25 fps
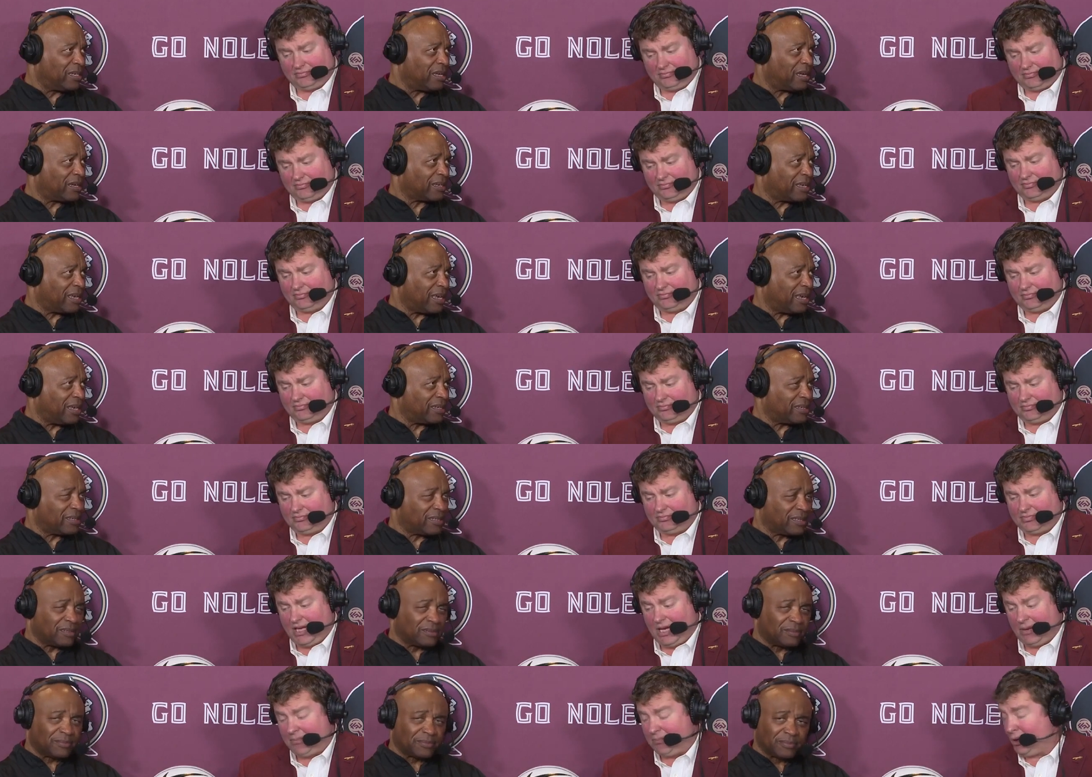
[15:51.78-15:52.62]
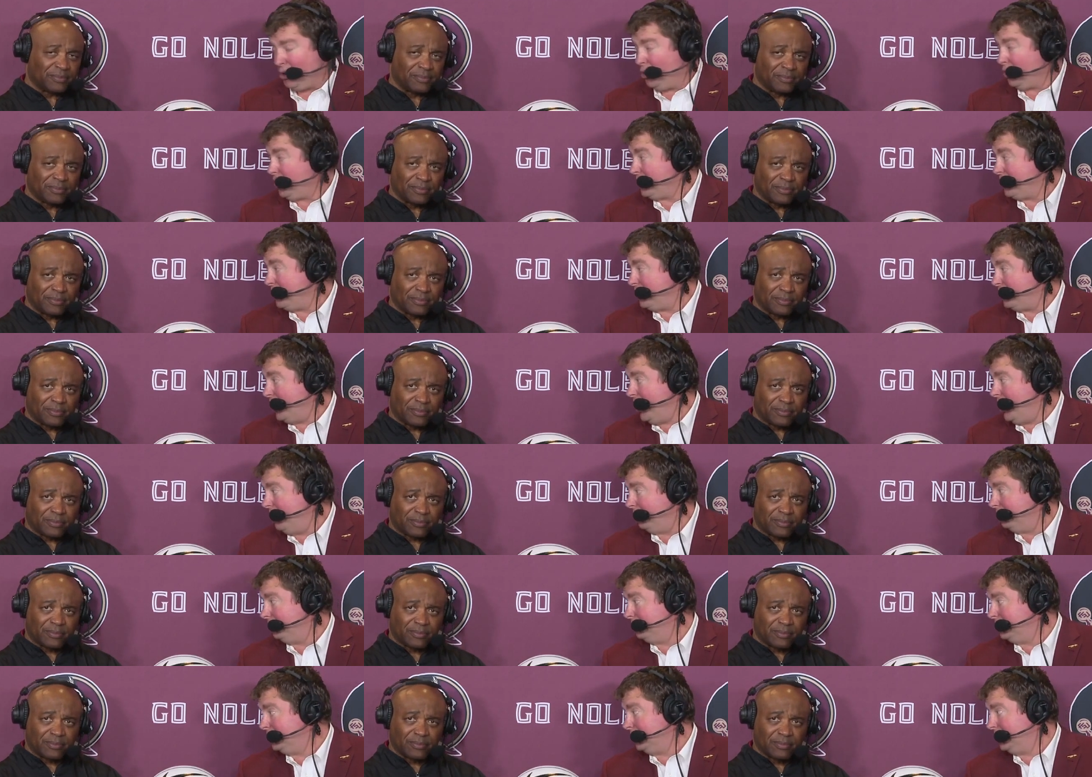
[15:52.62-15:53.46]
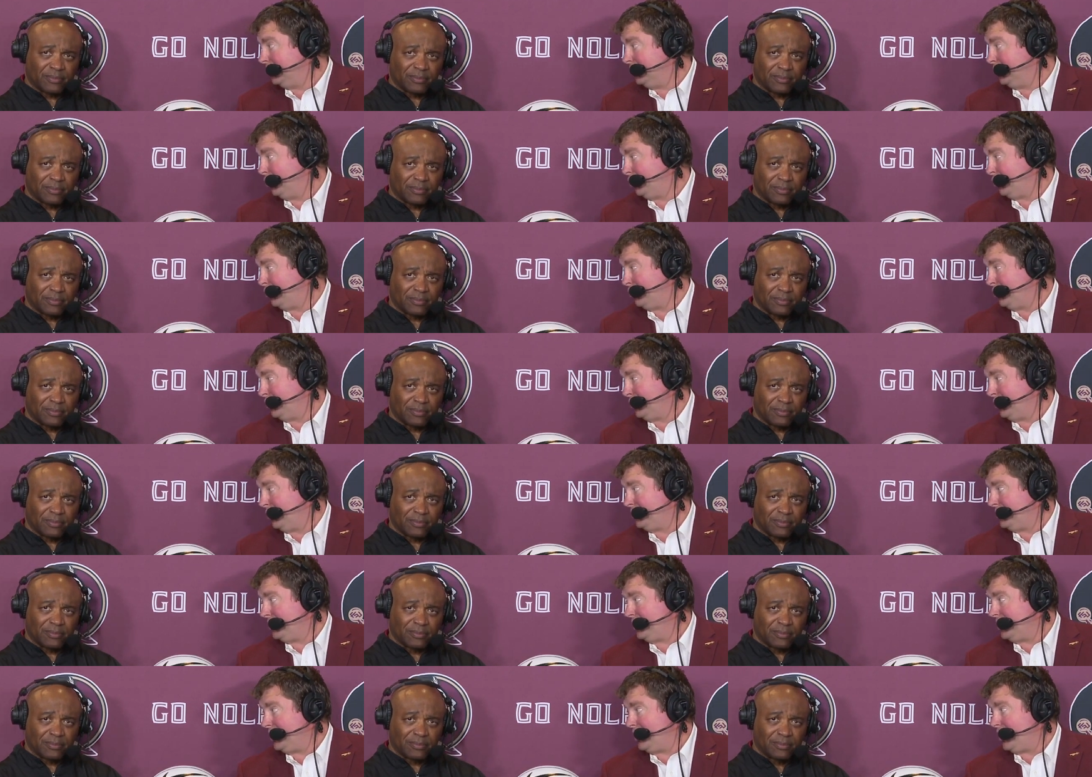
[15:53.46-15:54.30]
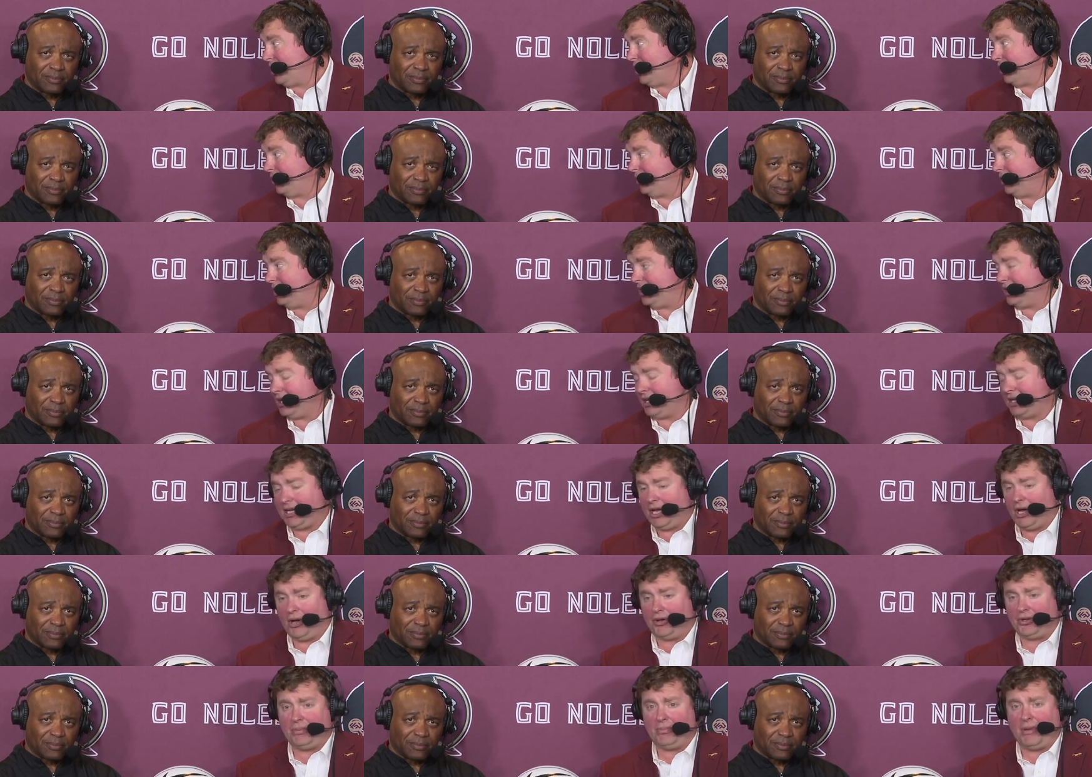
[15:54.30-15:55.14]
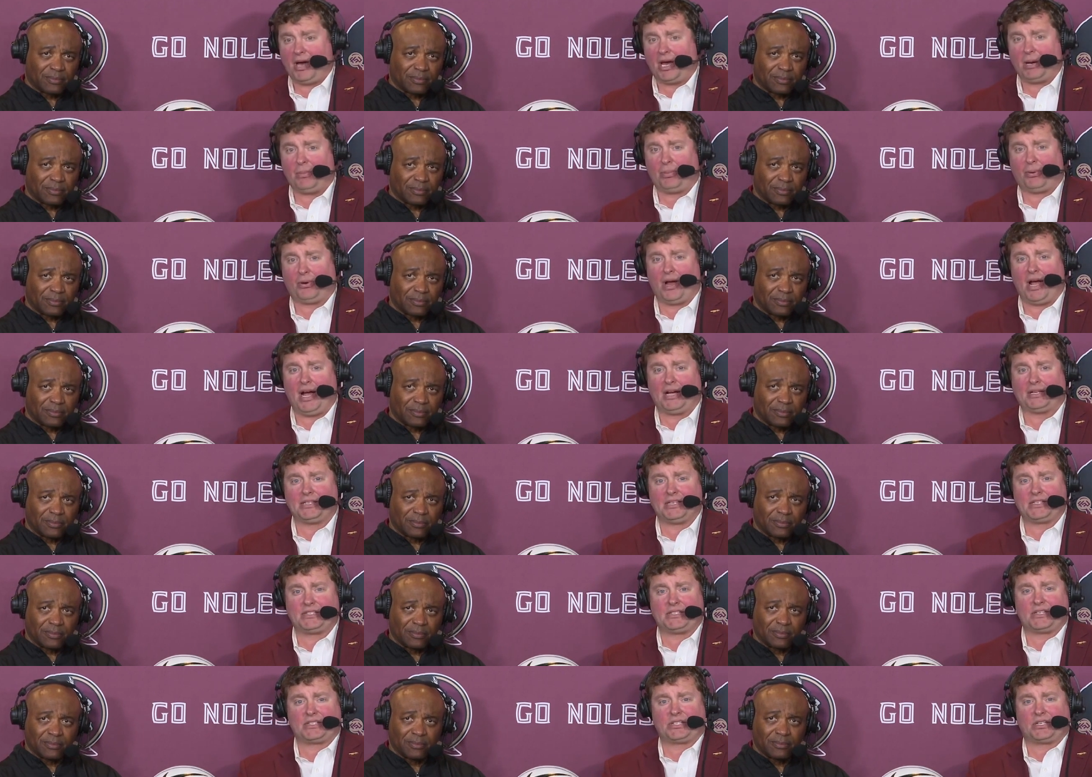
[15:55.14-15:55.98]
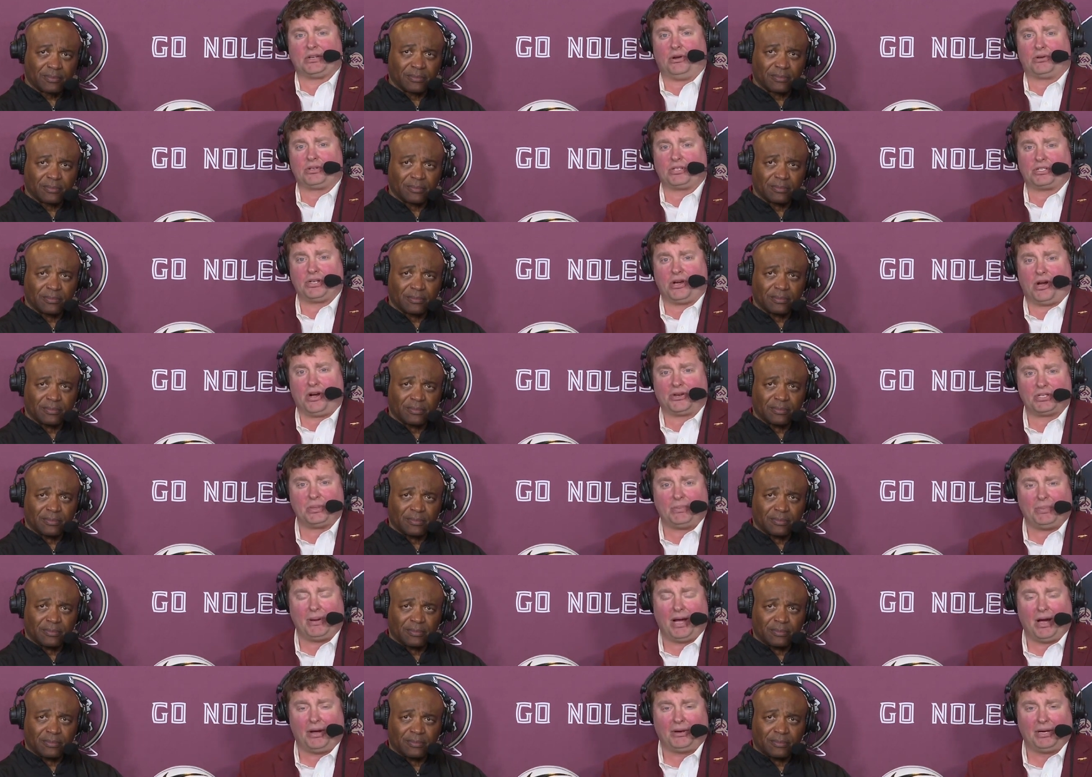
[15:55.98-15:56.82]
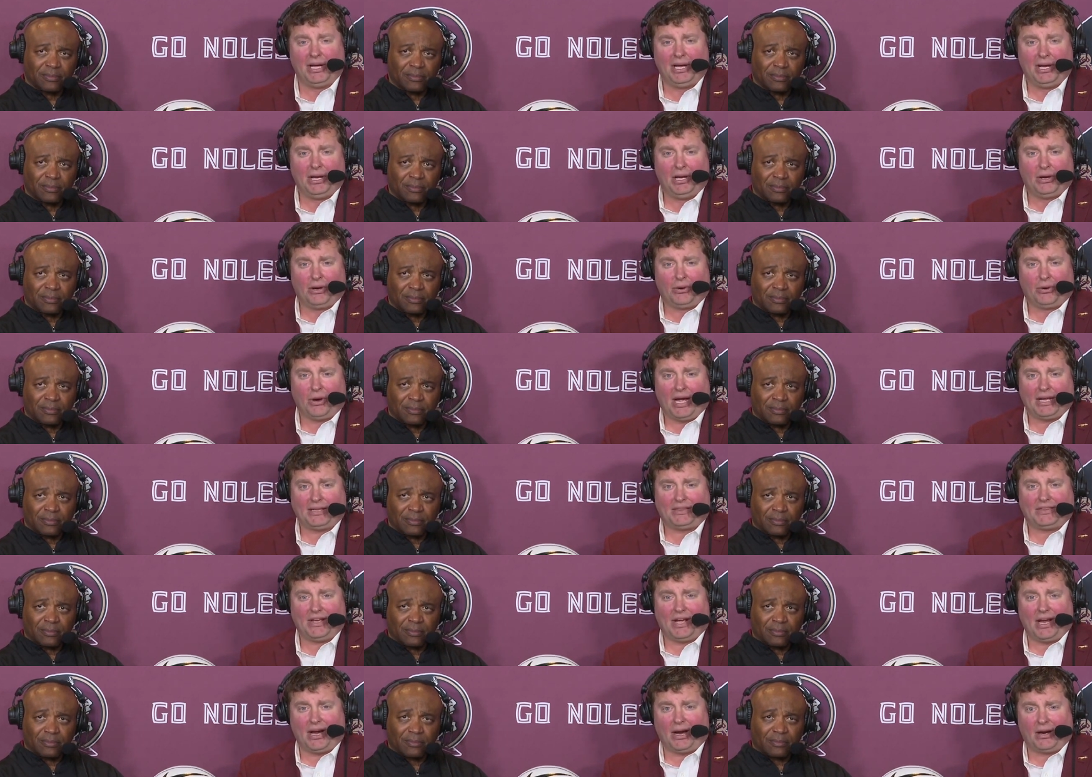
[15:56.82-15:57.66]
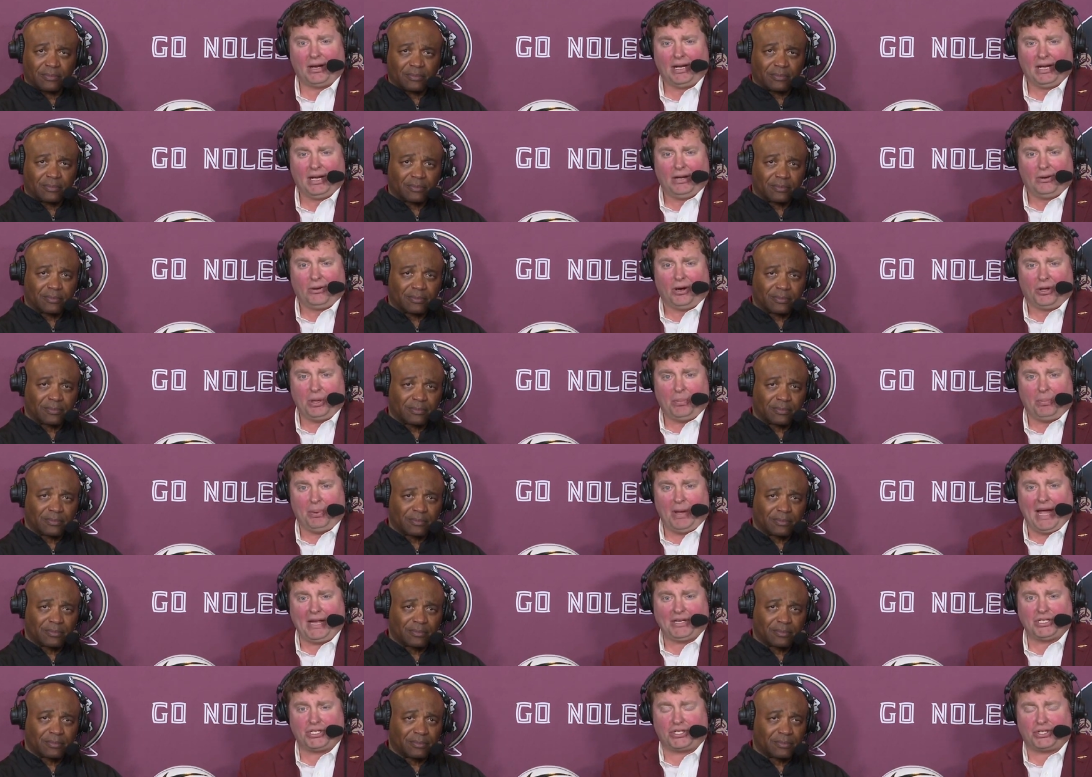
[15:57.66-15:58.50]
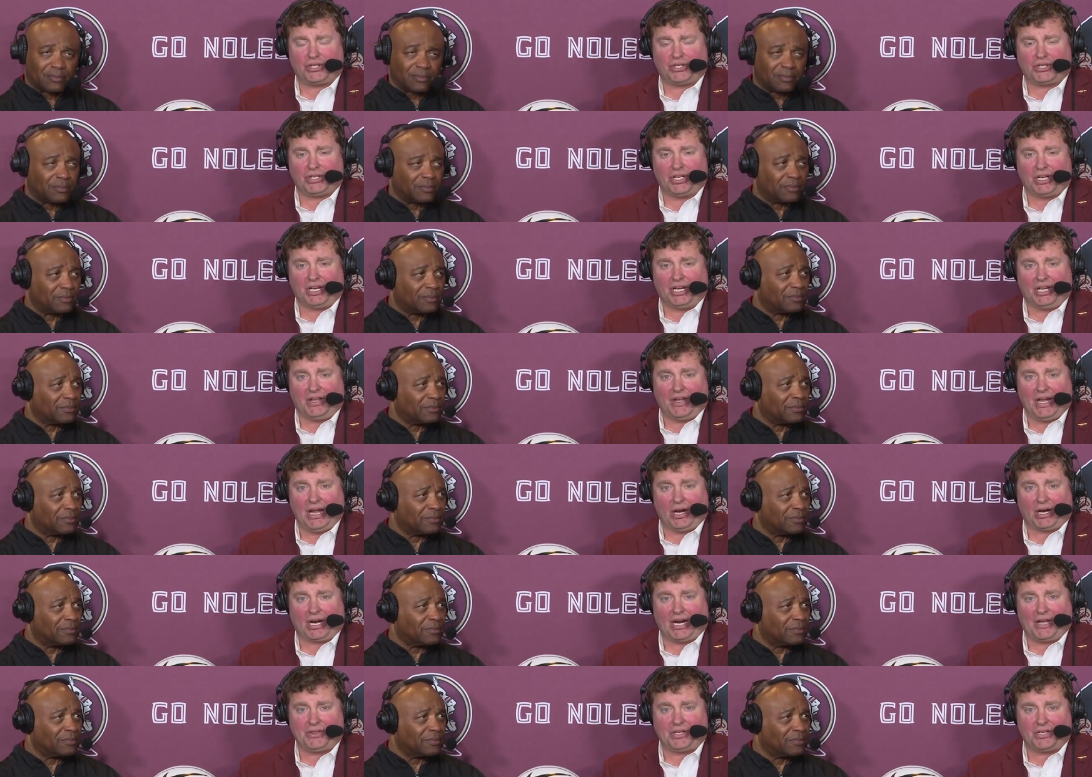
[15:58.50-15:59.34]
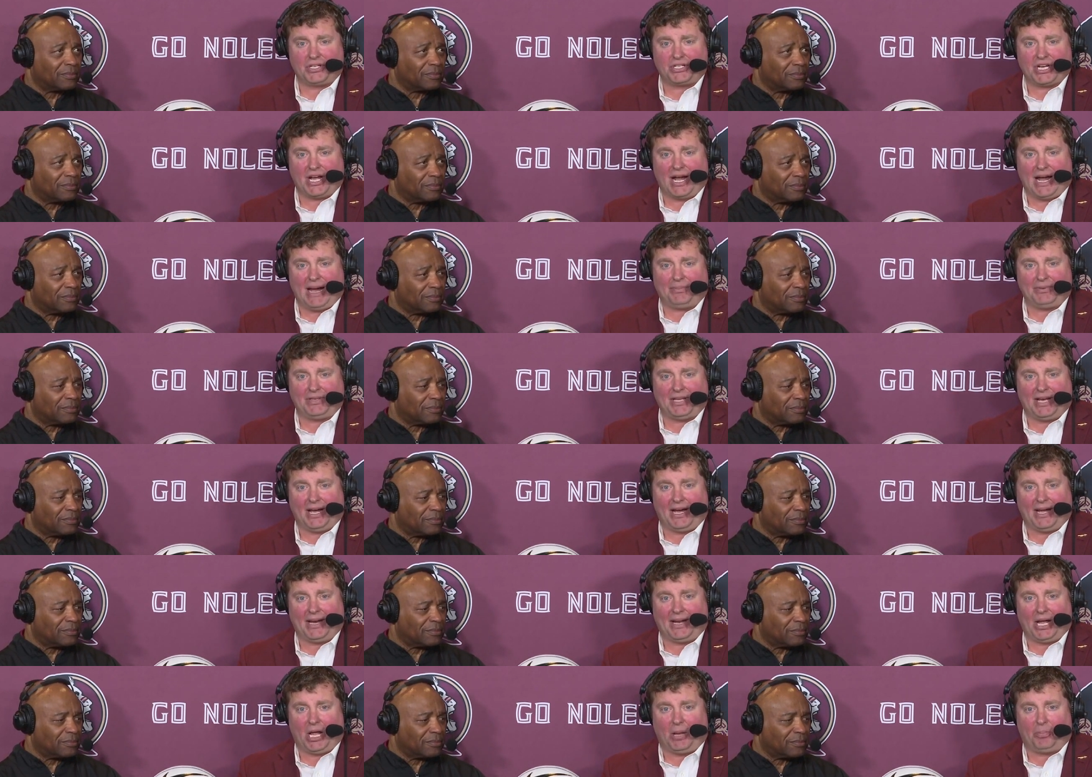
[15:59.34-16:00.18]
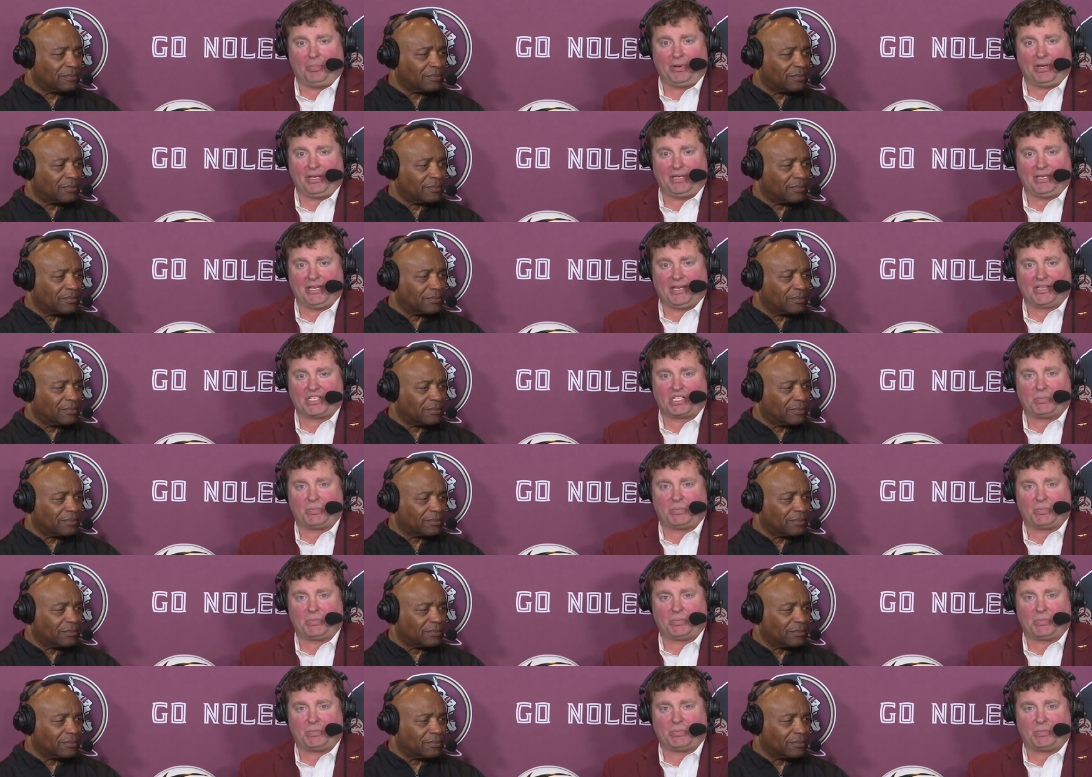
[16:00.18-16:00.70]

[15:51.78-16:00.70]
Speaker 1: young kids.
Speaker 2: Yeah, broken thumb uh, earlier in the year uh, held him out of practice, as Coach talked about right there. Well, the bench, uh, they are getting the job done, helping uh,